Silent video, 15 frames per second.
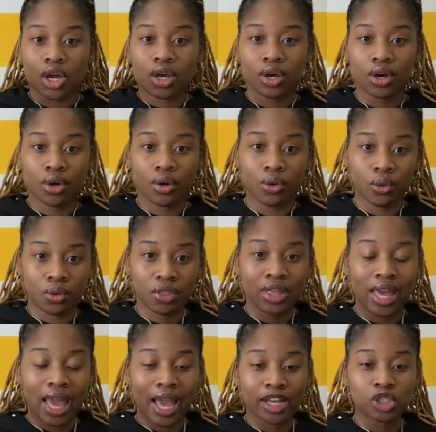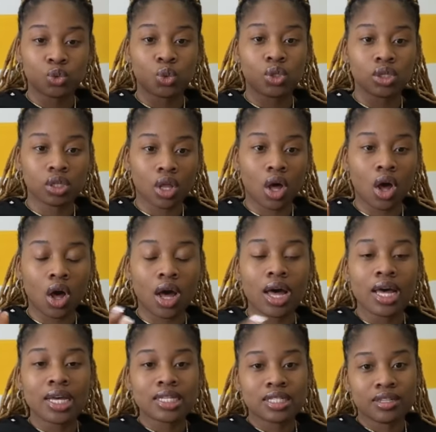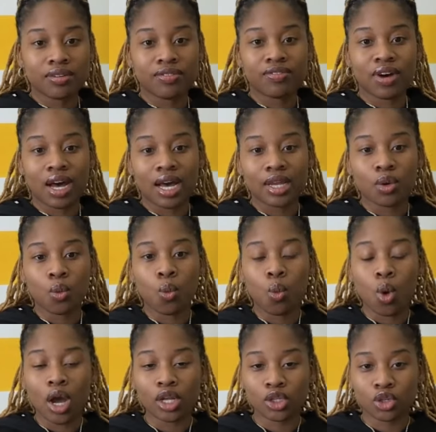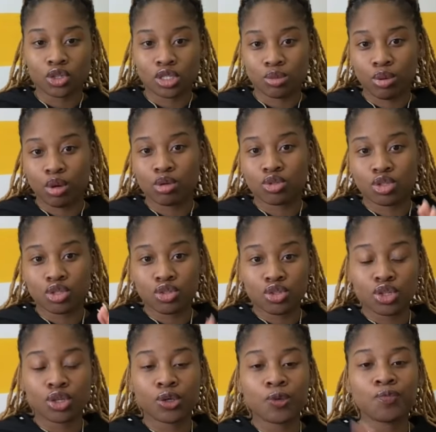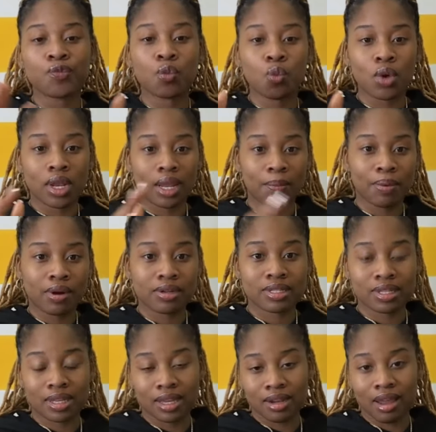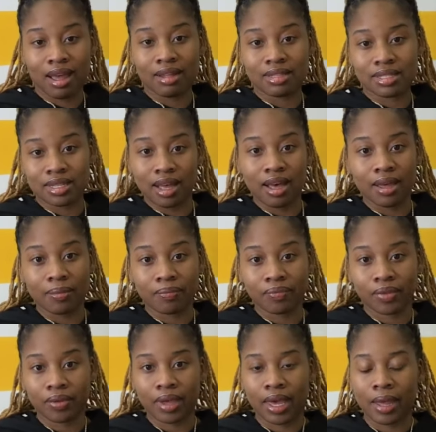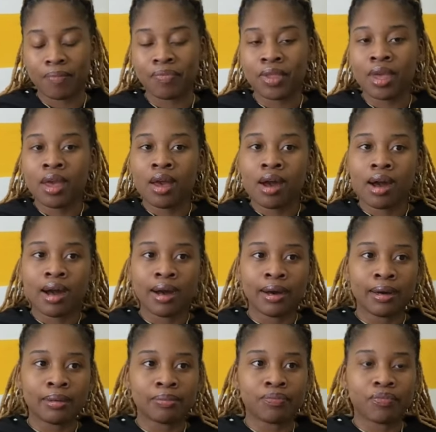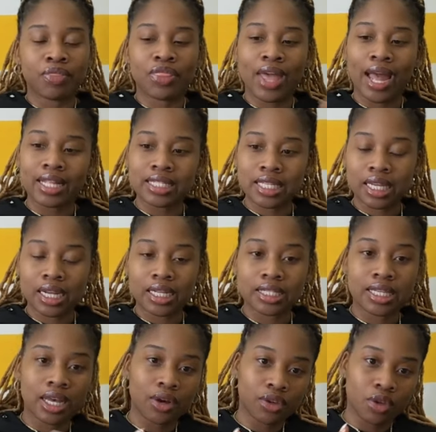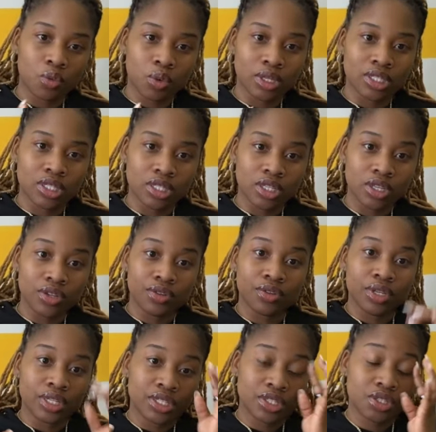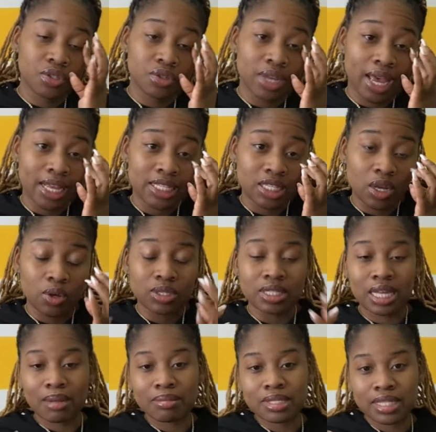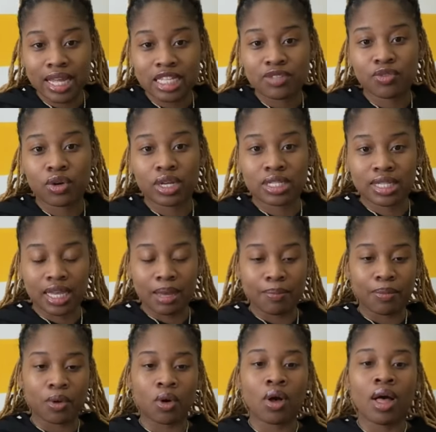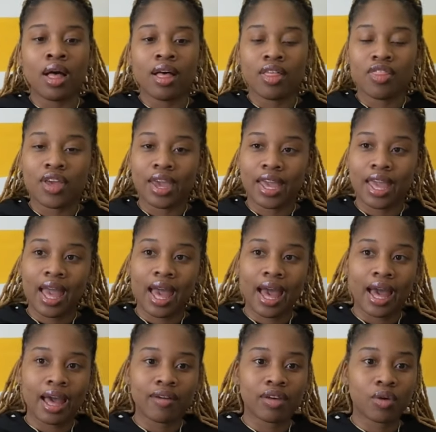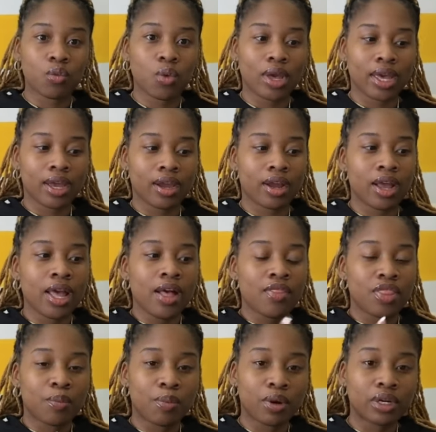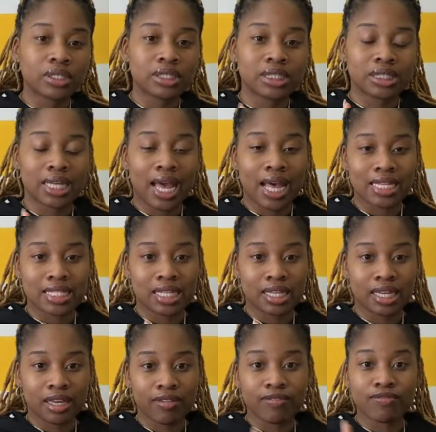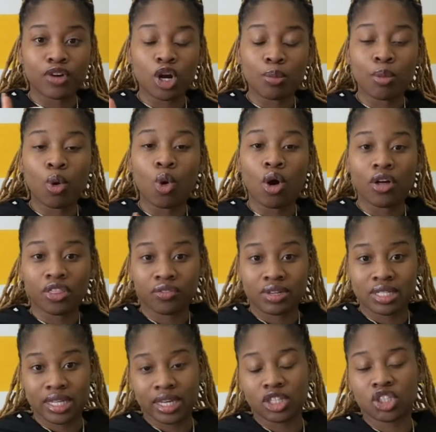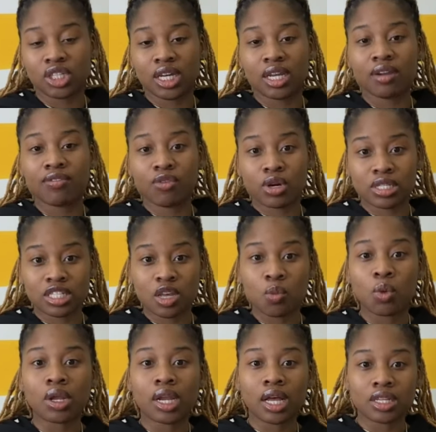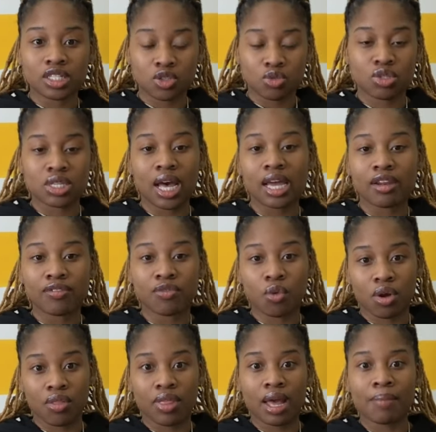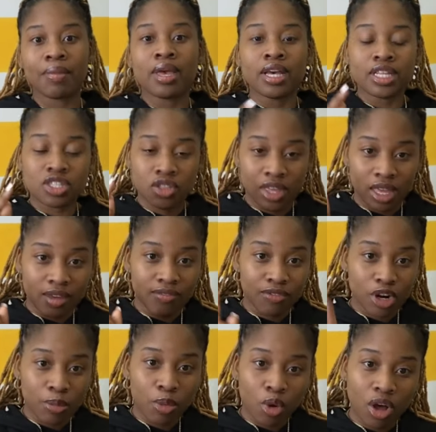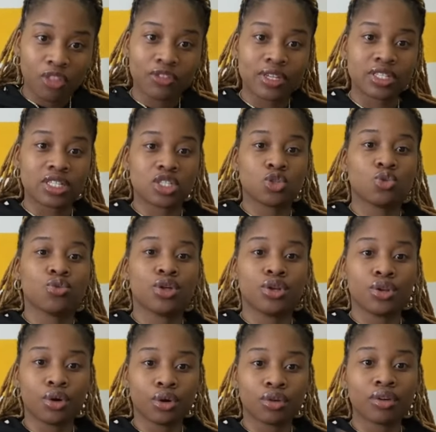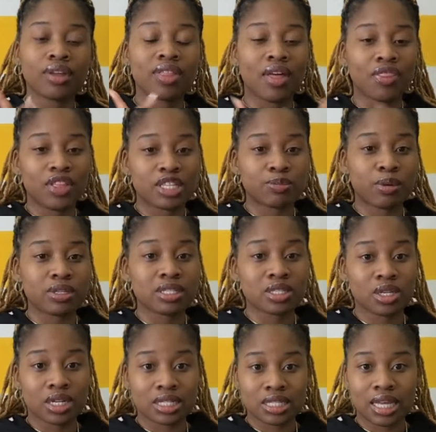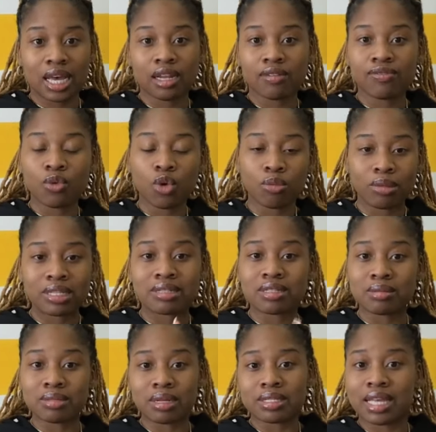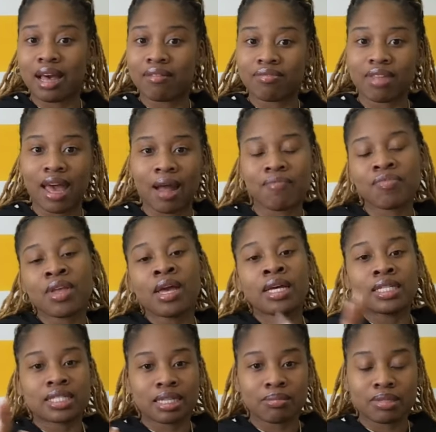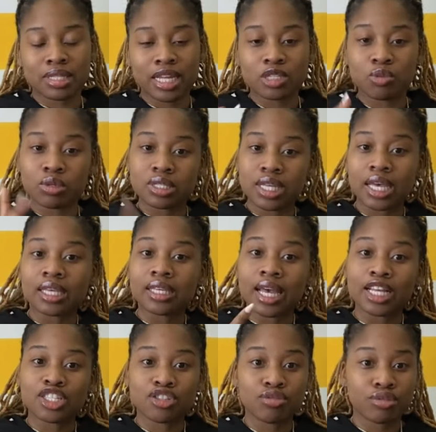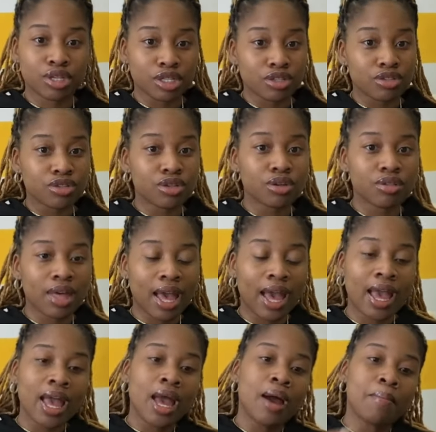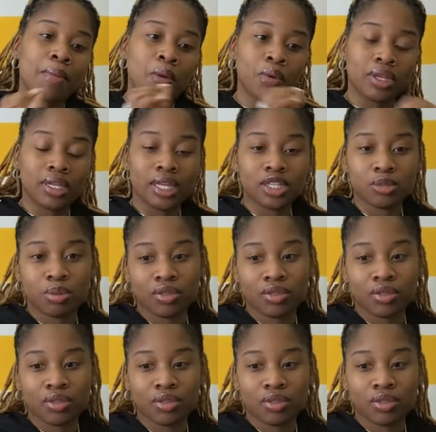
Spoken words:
code, the actual law, to find what you're supposed to do when a person cannot sign. Okay, that's gonna tell you what you need to do next. So some states, for example, they have it where the person just has to give verbal authorization for someone else to sign for them. So they give verbal authorization to the notary that this person's going to sign for me. So some states have that. Some states will say, yes, you can do that, but we need